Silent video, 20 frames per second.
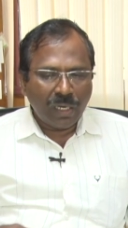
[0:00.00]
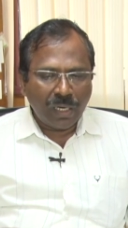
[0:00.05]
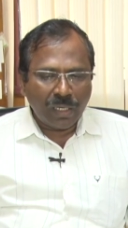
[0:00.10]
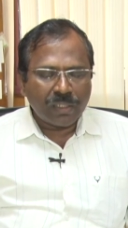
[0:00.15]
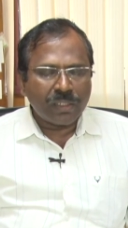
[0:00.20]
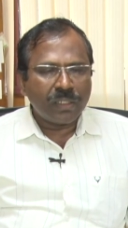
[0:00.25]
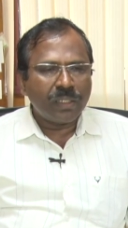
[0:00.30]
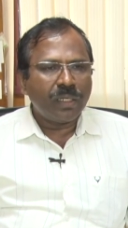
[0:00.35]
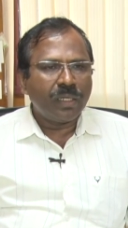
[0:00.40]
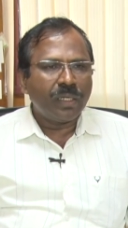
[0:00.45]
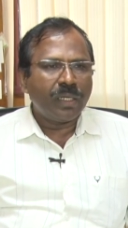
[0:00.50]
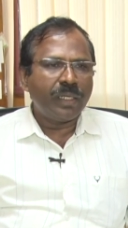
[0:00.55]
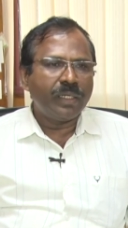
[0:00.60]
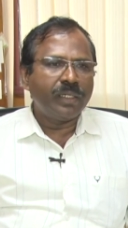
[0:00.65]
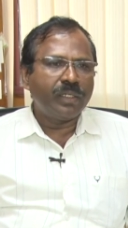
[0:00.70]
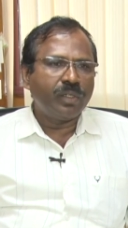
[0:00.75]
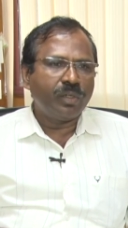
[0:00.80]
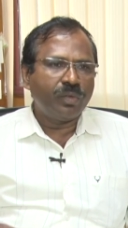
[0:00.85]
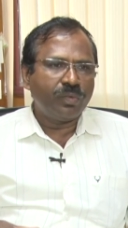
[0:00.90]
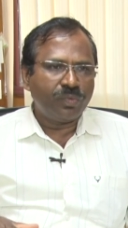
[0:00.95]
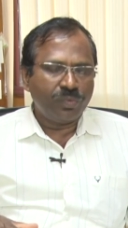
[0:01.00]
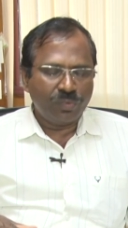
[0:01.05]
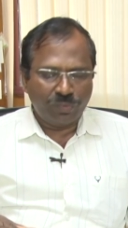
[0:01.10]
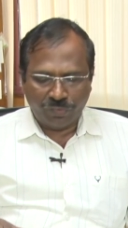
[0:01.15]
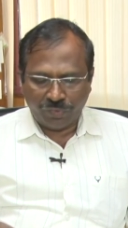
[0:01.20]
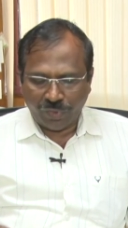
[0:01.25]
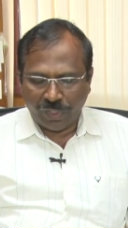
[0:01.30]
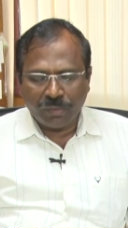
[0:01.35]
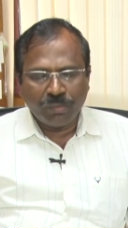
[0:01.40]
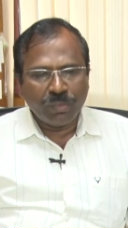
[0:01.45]
at a height of
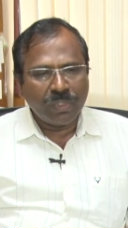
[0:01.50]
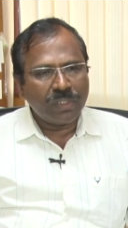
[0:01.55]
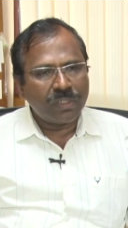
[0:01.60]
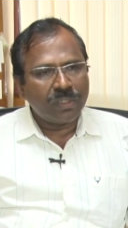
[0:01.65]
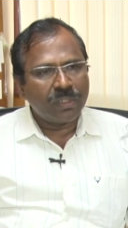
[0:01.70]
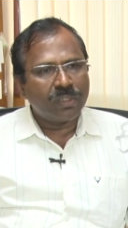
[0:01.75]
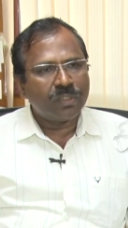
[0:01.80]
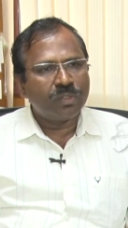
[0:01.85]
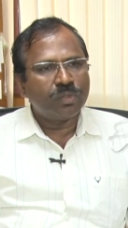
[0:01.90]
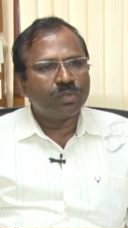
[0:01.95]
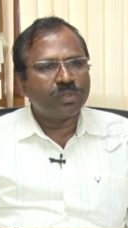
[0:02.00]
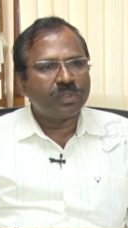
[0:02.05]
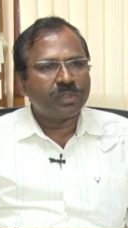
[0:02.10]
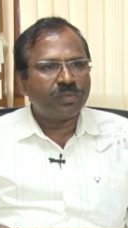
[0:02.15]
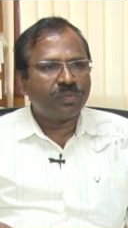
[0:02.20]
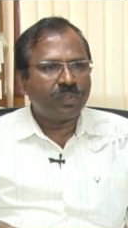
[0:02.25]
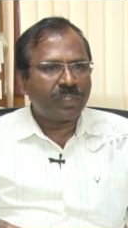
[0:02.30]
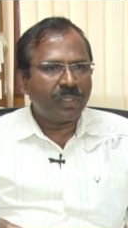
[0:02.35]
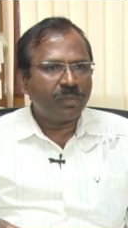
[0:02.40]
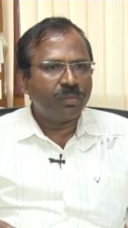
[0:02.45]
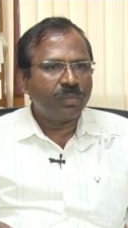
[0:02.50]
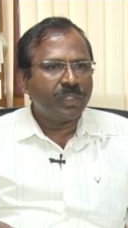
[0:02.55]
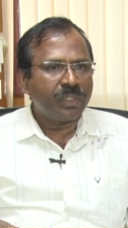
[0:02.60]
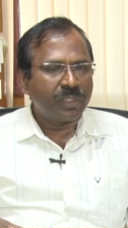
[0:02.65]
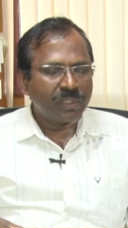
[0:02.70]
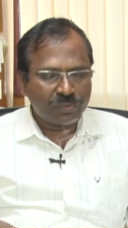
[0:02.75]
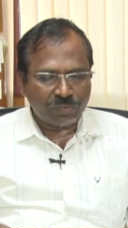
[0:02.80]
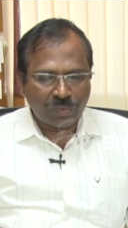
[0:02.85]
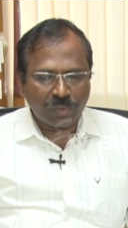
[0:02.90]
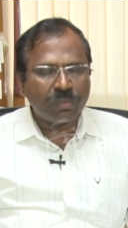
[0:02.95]
5 meter to 10
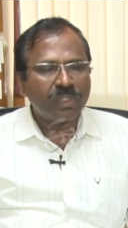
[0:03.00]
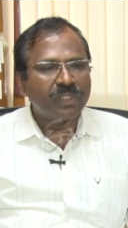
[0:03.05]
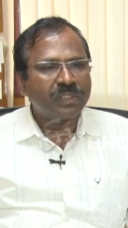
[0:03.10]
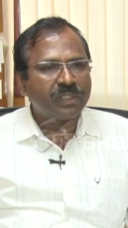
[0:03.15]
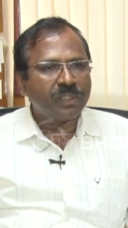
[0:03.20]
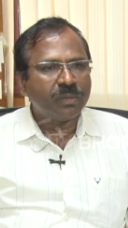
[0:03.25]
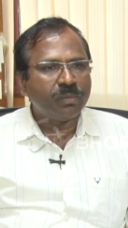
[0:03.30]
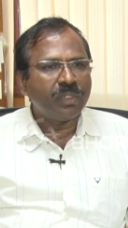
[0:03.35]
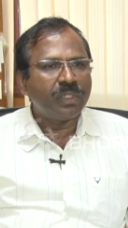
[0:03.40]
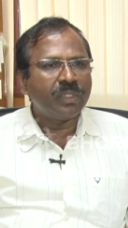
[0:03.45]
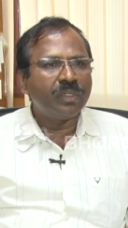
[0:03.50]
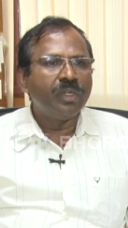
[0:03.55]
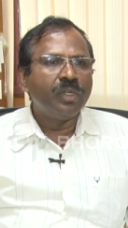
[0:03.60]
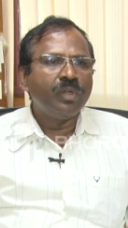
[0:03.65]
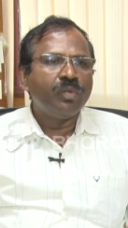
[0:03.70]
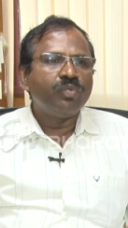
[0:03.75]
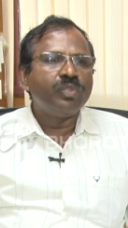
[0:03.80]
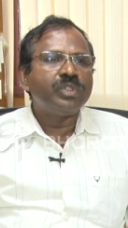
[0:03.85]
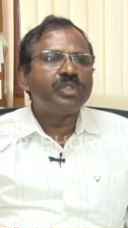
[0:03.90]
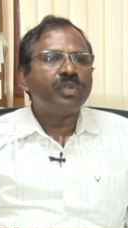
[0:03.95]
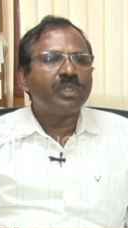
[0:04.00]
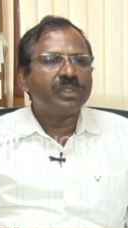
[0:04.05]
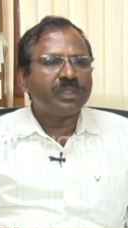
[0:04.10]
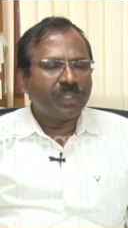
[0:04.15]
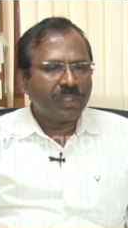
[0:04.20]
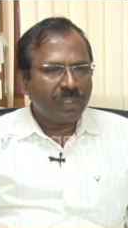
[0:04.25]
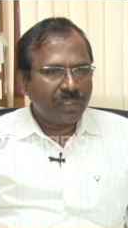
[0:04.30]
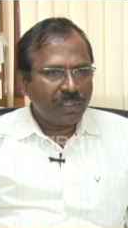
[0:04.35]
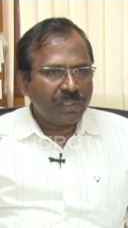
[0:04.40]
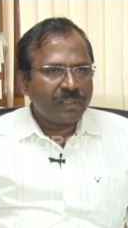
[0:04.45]
meters from the seabed, which was
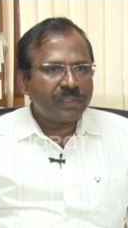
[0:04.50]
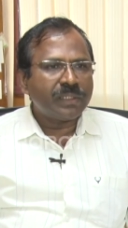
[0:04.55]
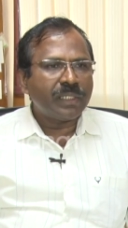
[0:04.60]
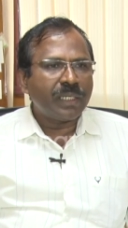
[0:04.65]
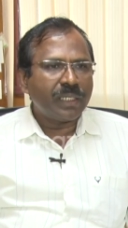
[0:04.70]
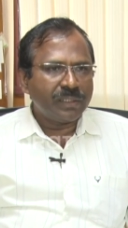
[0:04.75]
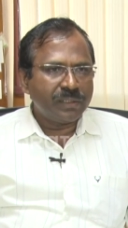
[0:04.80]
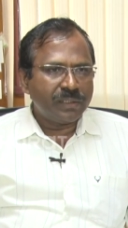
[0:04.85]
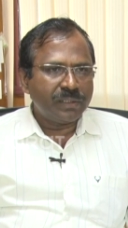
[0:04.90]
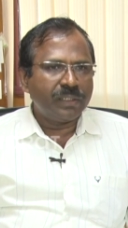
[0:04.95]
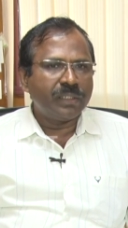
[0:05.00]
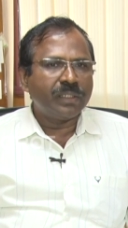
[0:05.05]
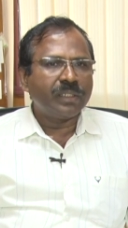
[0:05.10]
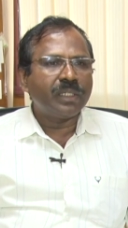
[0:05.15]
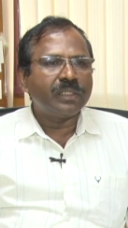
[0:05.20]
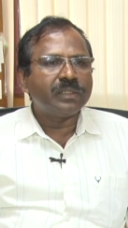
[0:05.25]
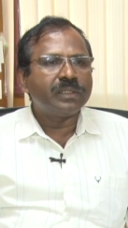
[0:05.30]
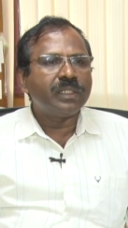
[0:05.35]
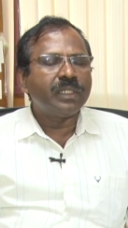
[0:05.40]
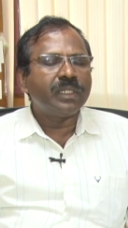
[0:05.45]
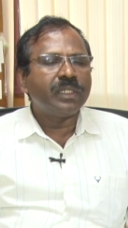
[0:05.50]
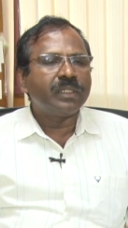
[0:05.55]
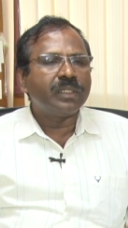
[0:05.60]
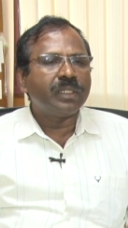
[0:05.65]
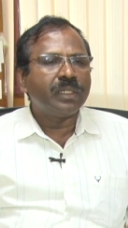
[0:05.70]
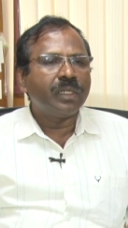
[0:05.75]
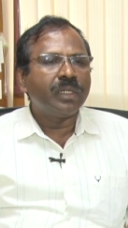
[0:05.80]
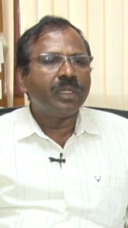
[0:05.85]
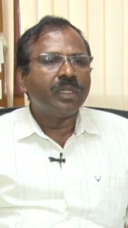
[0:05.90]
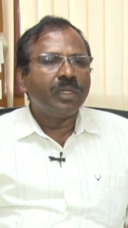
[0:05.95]
really challenging considering
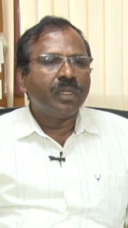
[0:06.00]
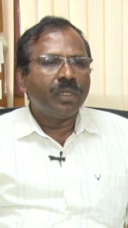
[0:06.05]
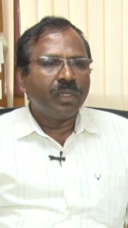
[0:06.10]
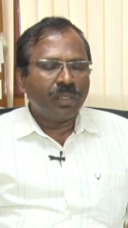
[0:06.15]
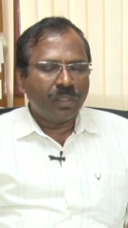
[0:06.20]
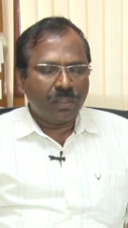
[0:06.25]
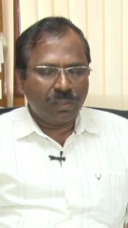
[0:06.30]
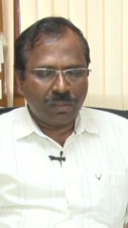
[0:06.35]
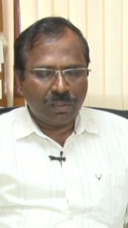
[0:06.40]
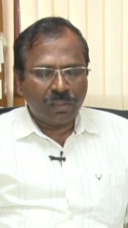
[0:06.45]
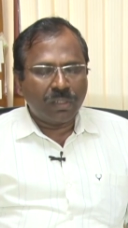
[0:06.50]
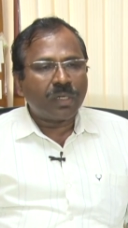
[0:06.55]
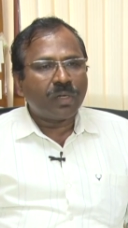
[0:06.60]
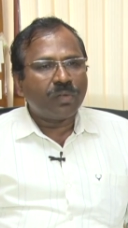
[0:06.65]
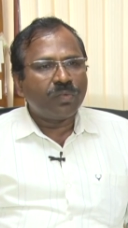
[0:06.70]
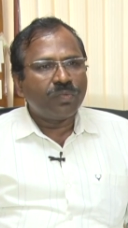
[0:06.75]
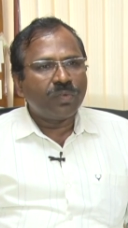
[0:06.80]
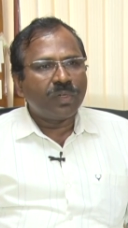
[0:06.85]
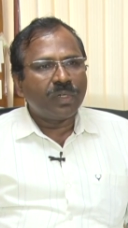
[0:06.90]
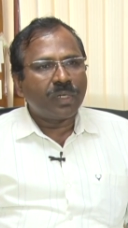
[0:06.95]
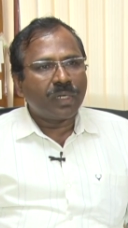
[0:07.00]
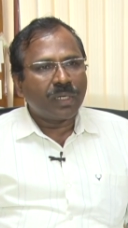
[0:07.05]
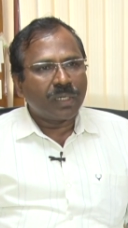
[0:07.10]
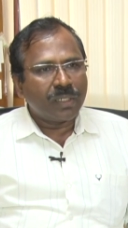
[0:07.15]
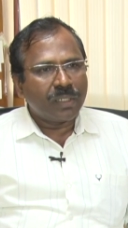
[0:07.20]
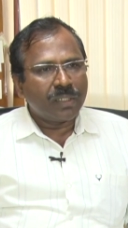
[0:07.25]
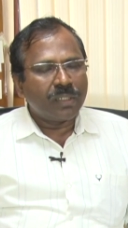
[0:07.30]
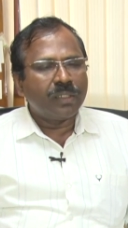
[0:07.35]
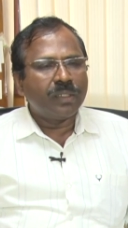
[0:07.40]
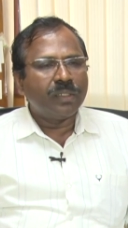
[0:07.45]
the rough and
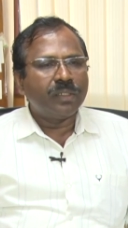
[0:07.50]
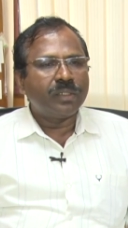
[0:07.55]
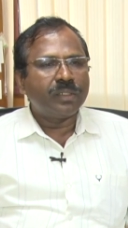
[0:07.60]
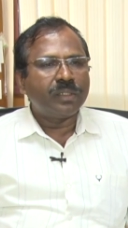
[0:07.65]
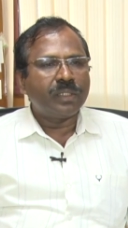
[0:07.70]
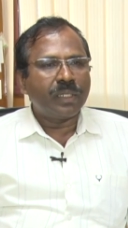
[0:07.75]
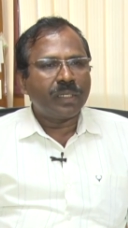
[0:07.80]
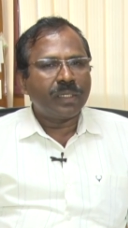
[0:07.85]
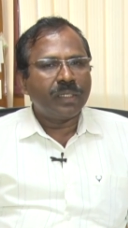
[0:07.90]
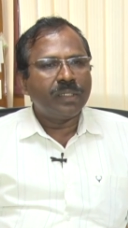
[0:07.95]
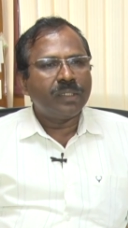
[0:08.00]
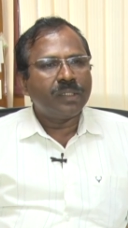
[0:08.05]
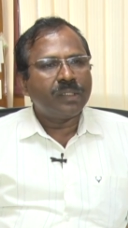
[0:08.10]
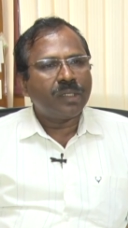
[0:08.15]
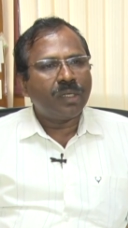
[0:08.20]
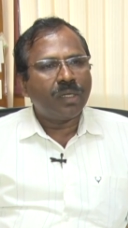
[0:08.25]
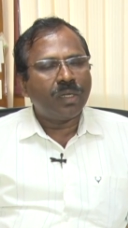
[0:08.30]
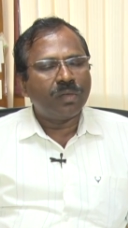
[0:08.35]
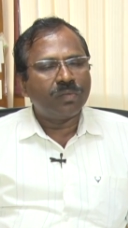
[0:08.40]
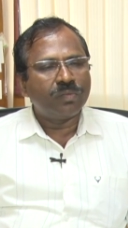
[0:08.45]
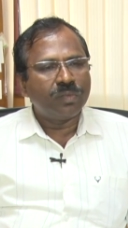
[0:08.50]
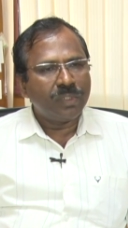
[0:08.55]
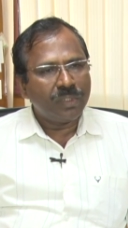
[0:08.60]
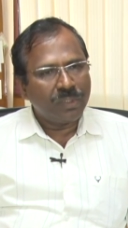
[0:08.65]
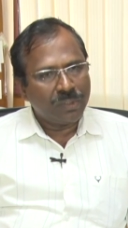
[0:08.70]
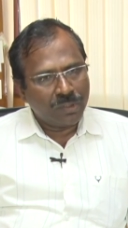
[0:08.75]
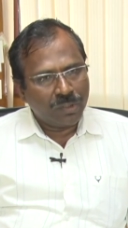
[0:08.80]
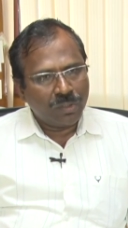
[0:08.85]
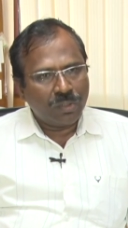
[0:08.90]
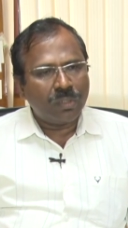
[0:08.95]
rugged terrain of the
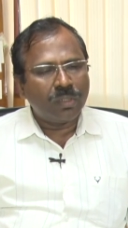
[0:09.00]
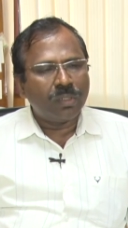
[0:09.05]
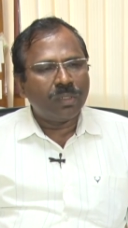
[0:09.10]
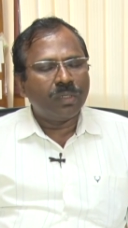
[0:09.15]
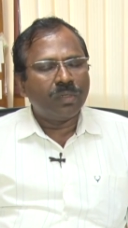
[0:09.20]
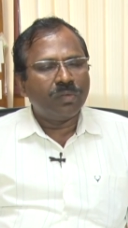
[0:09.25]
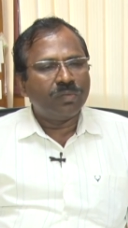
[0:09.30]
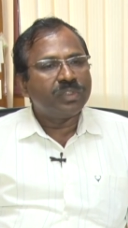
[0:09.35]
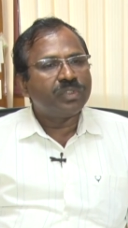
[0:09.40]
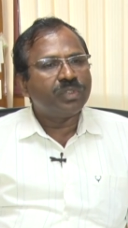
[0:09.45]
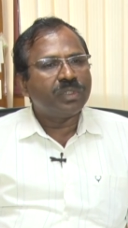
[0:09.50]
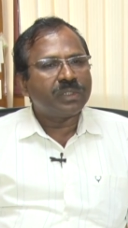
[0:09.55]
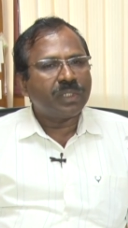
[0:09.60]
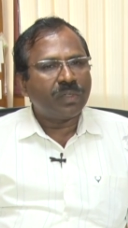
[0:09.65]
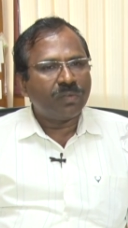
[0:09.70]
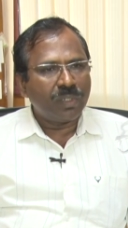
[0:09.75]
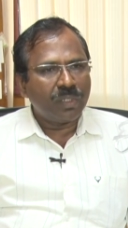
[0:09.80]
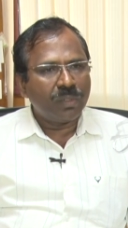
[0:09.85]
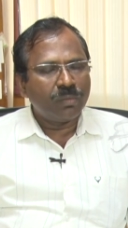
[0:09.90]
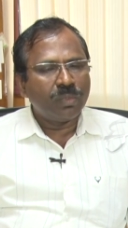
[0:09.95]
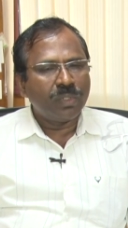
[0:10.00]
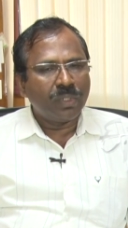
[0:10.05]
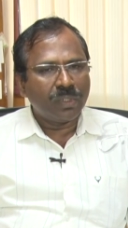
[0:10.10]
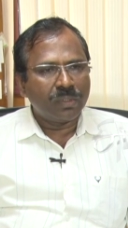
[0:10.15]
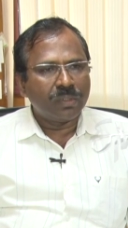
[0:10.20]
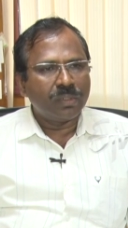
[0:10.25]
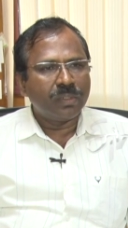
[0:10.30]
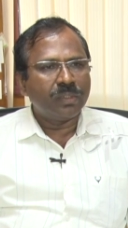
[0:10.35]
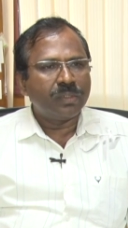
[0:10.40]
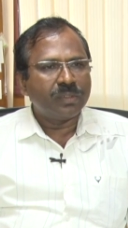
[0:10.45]
which was available
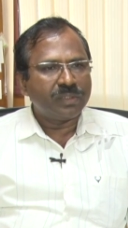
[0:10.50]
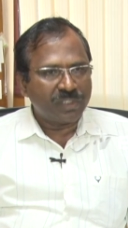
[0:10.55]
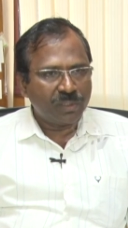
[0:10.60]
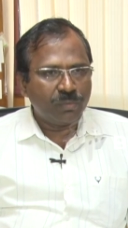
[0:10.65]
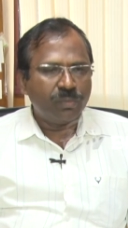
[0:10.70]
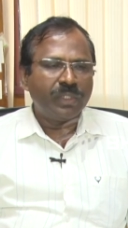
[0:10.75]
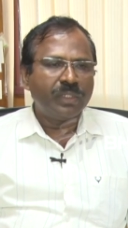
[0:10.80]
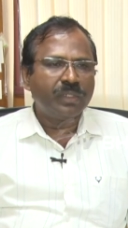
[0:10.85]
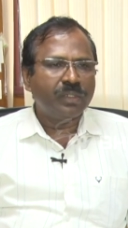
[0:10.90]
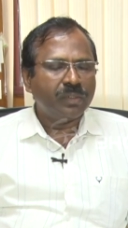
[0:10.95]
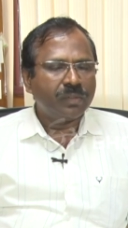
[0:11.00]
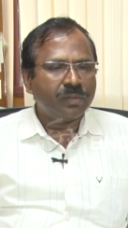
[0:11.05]
on the seabed.